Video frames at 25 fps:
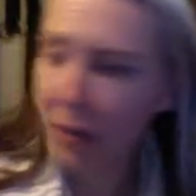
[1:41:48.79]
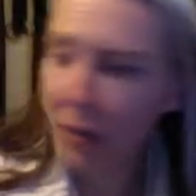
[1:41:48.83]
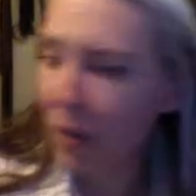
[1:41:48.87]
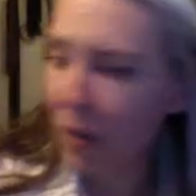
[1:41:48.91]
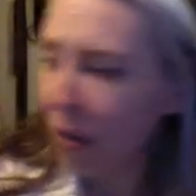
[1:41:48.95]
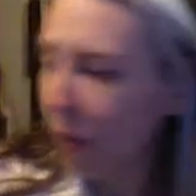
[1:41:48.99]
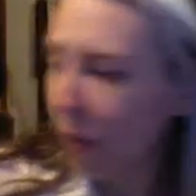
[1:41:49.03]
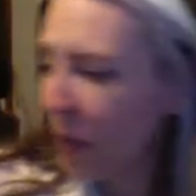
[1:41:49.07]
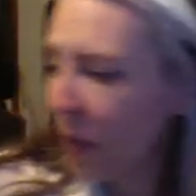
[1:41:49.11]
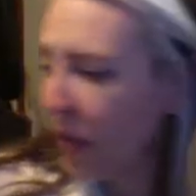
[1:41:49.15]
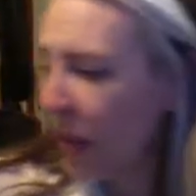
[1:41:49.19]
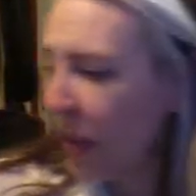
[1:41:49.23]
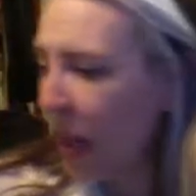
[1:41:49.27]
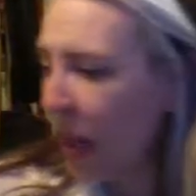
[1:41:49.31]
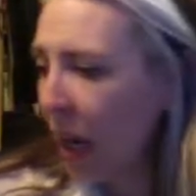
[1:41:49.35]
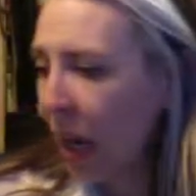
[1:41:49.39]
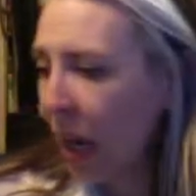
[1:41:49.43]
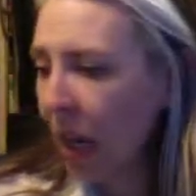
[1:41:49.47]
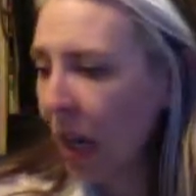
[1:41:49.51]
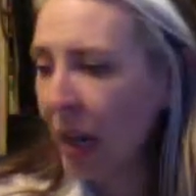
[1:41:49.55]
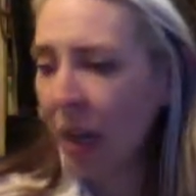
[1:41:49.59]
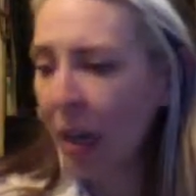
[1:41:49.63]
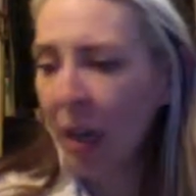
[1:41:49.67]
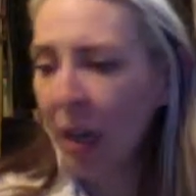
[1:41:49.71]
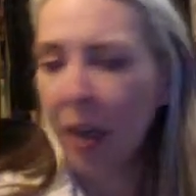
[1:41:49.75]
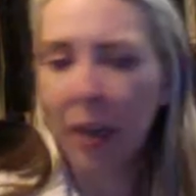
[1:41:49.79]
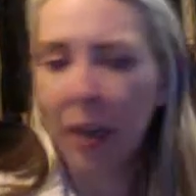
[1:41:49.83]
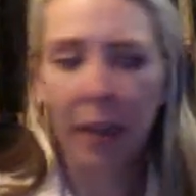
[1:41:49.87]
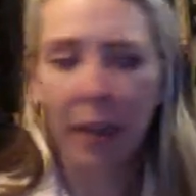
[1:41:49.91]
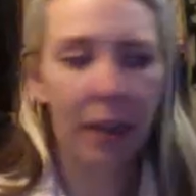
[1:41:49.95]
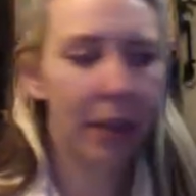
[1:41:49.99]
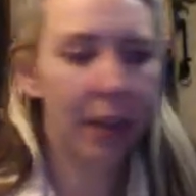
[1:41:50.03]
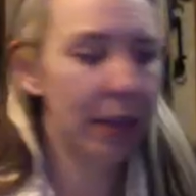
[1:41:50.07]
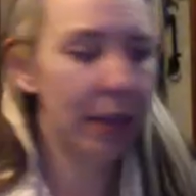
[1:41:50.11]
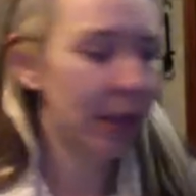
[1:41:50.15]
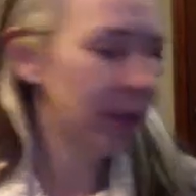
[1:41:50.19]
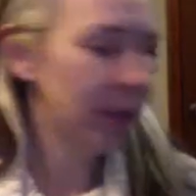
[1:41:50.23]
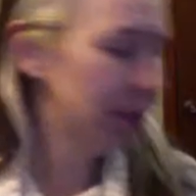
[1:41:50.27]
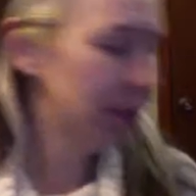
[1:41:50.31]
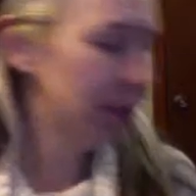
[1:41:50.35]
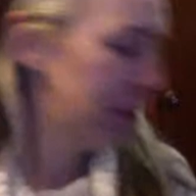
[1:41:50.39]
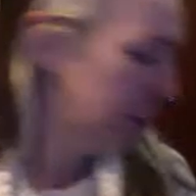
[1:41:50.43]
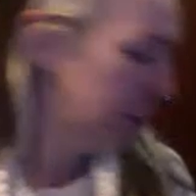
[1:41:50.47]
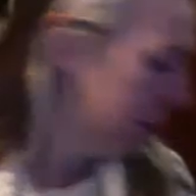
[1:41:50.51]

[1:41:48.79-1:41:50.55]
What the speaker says: So you would say this